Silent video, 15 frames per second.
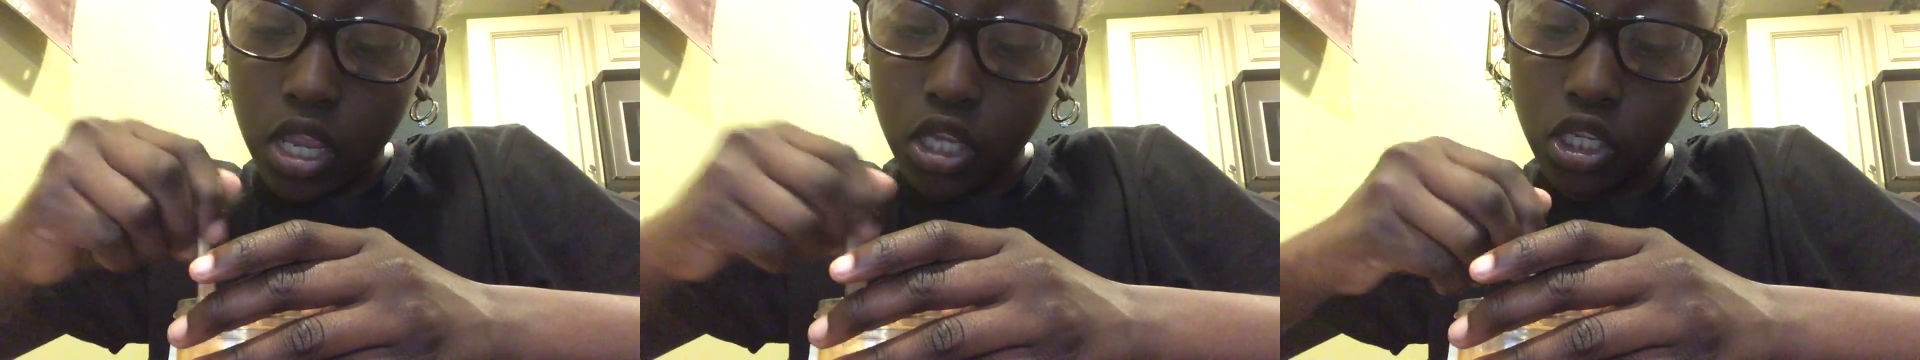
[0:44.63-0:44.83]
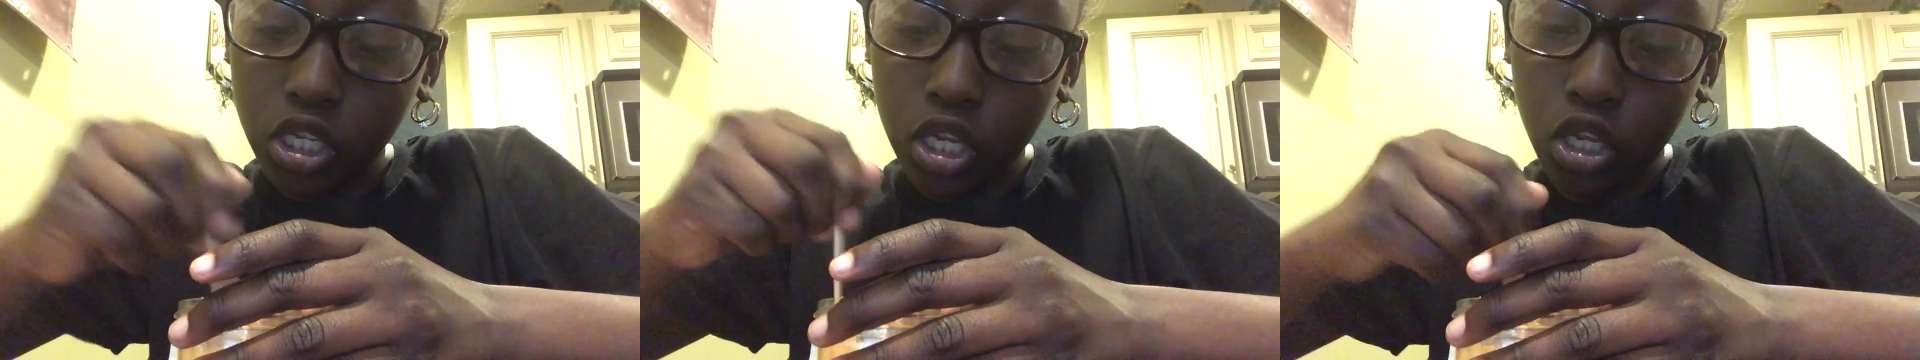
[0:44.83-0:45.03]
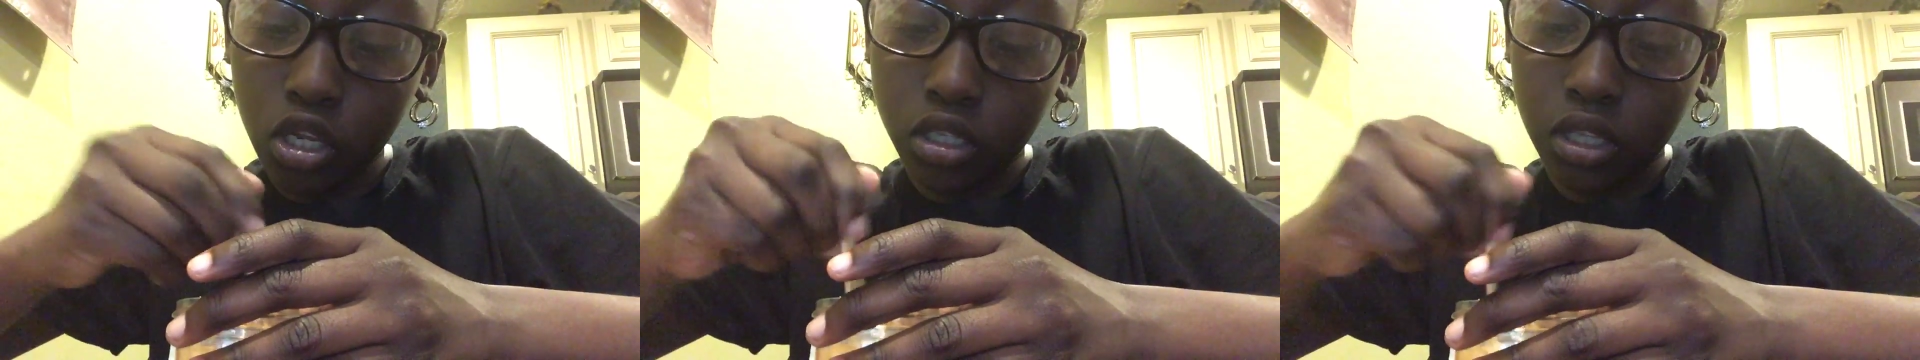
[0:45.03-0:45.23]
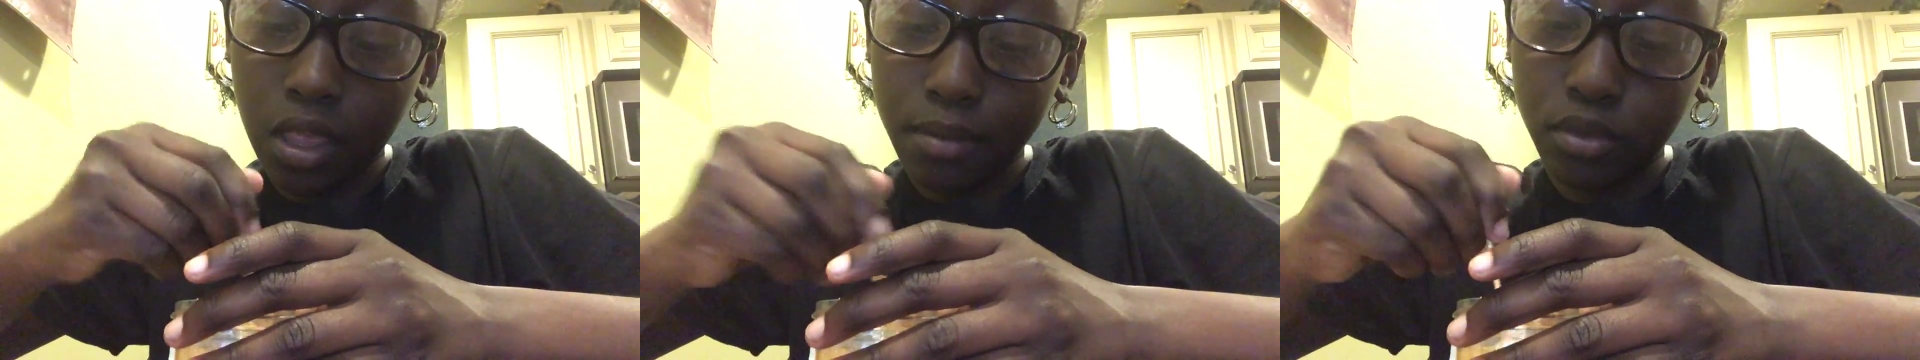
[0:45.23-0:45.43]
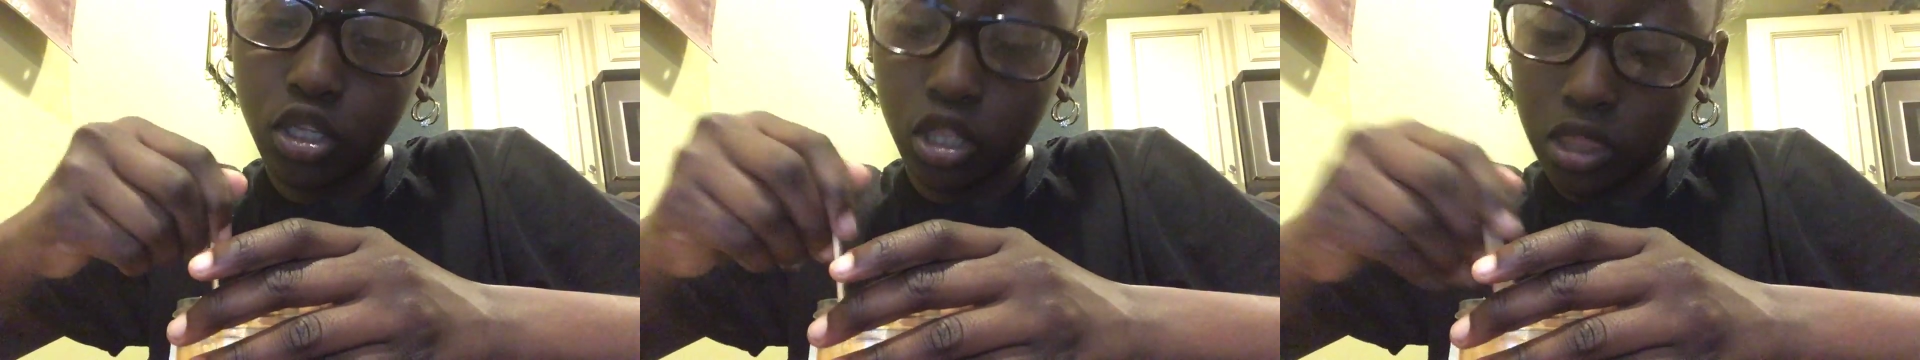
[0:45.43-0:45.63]
Your
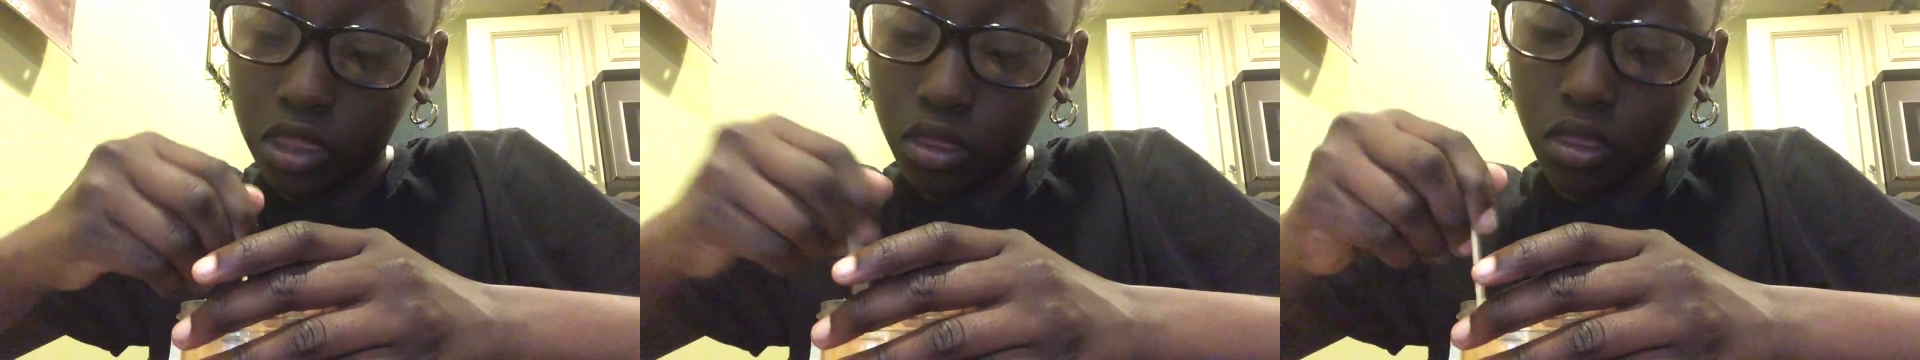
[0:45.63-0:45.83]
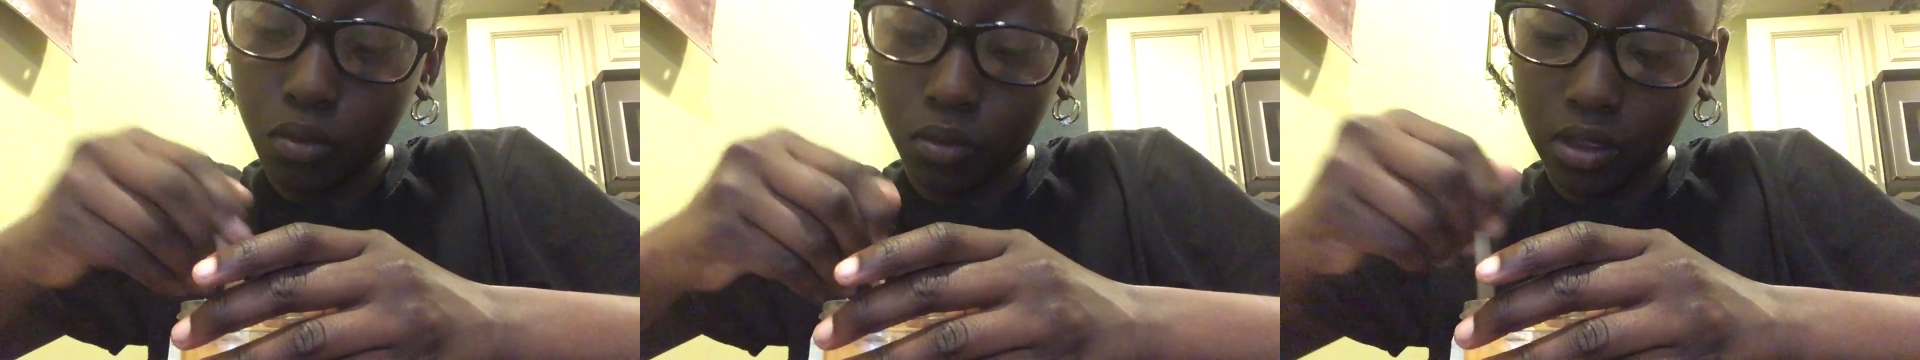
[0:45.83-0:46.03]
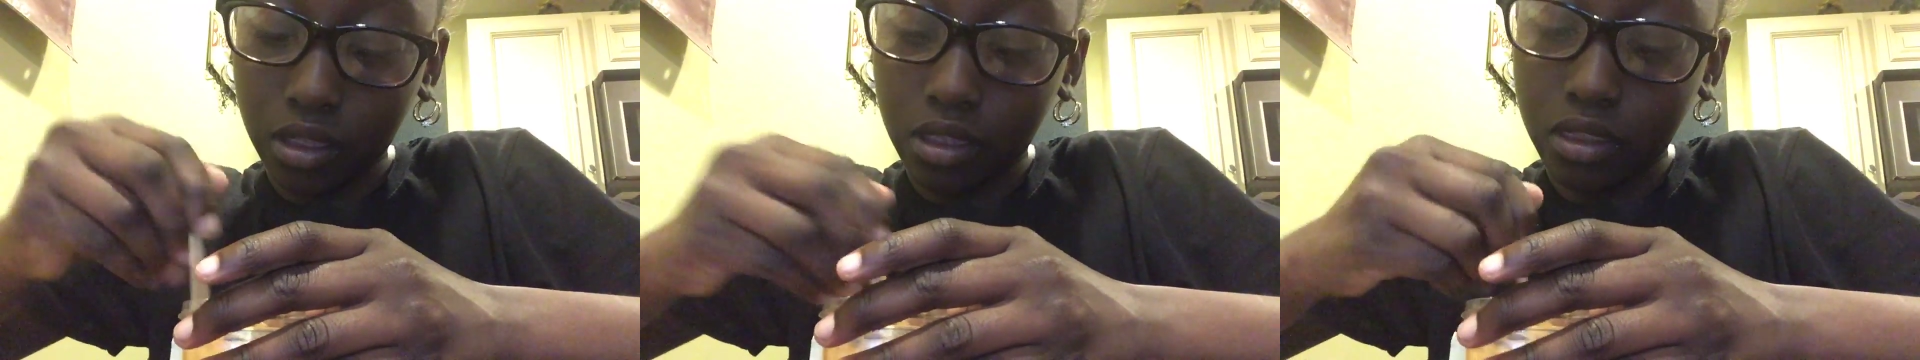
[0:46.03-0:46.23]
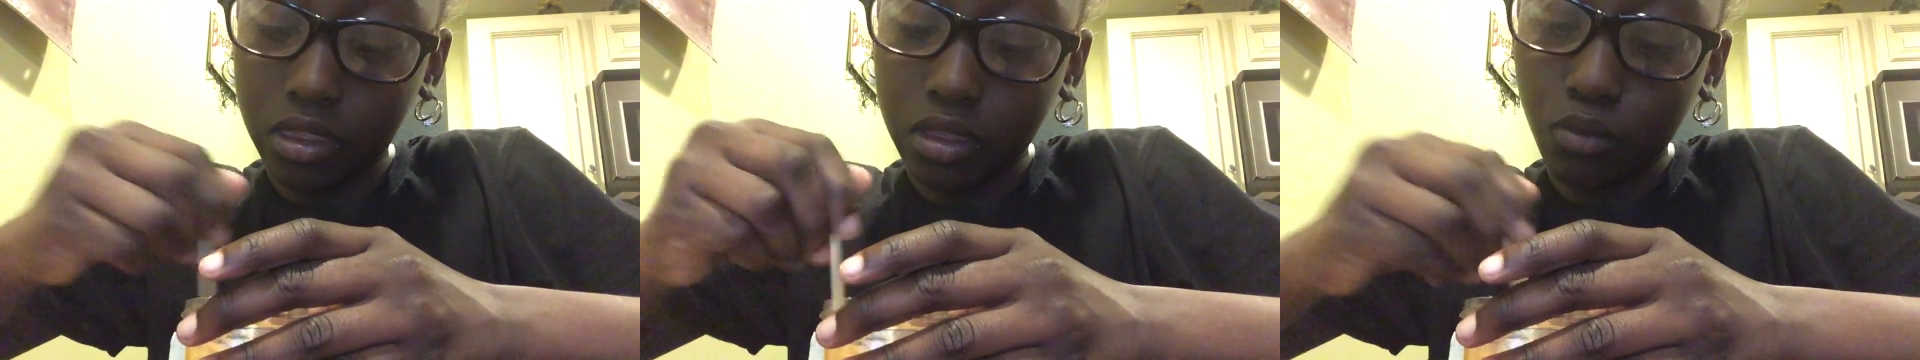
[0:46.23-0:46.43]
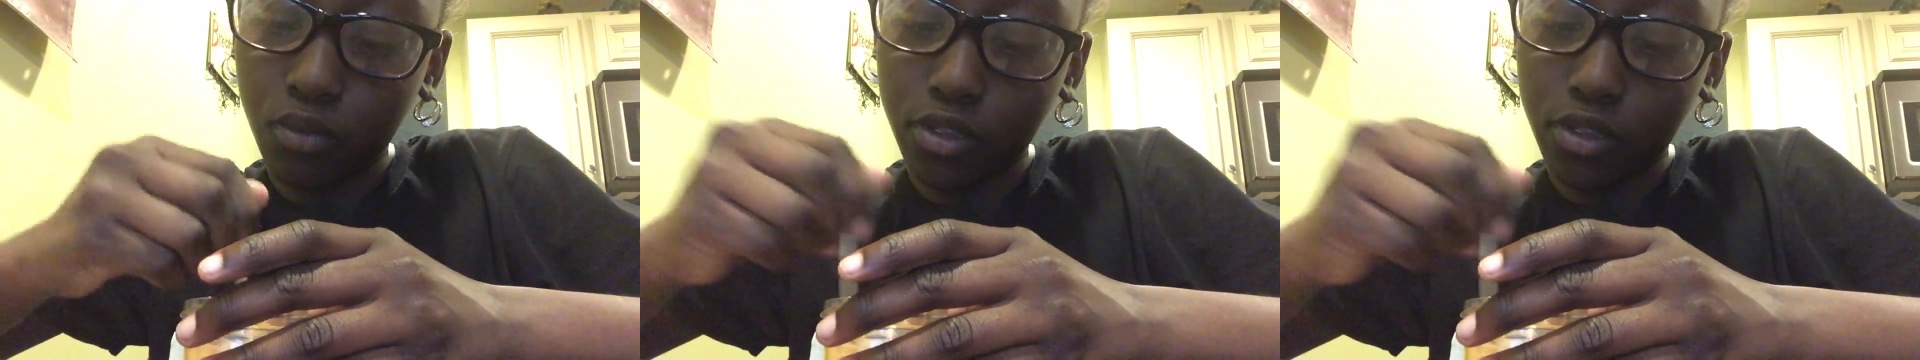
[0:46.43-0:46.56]
slime should really